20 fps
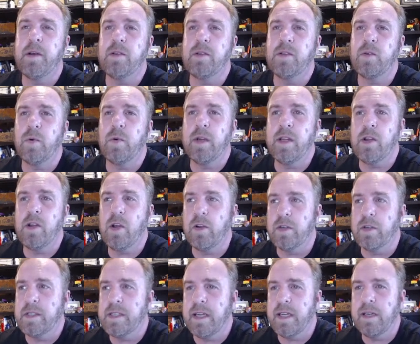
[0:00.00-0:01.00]
a
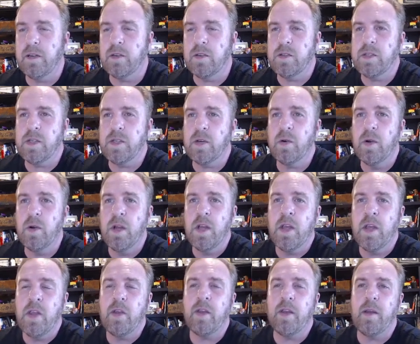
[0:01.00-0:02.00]
$20 sale. So
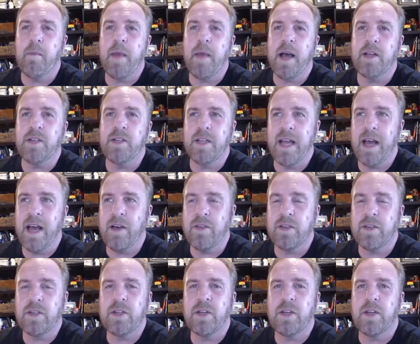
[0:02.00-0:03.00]
you can imagine how
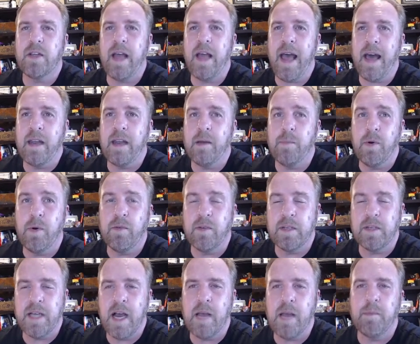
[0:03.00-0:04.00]
this could add up over
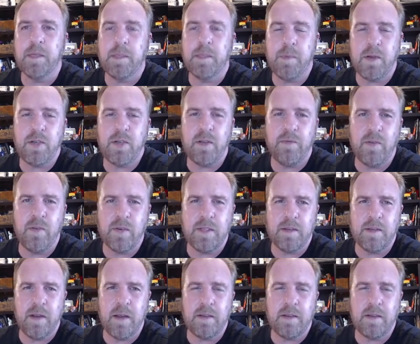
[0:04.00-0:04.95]
time, especially if you're